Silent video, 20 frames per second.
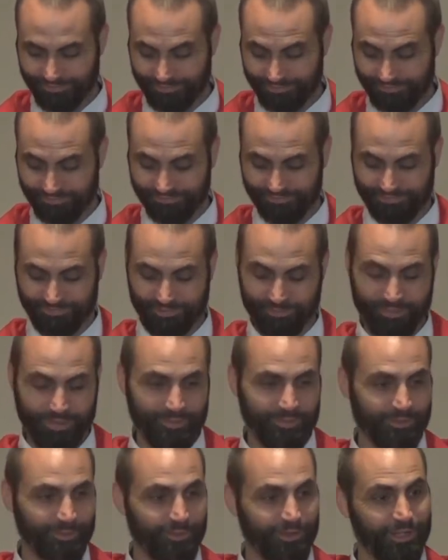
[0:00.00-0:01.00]
or
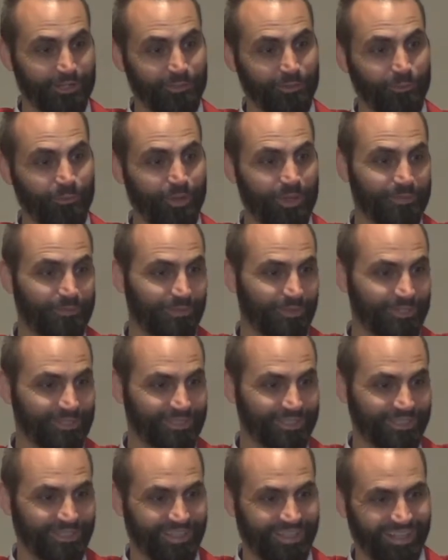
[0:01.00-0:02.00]
maybe go down to one
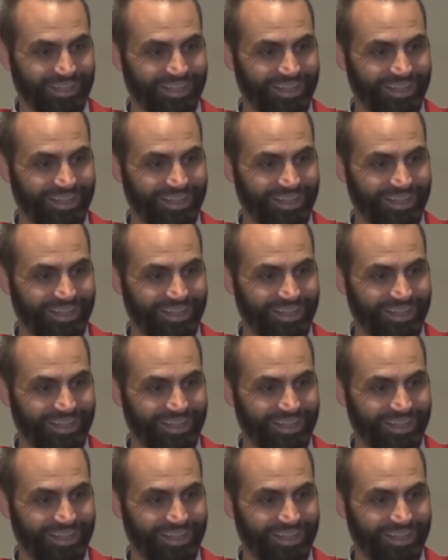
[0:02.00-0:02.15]
person, huh?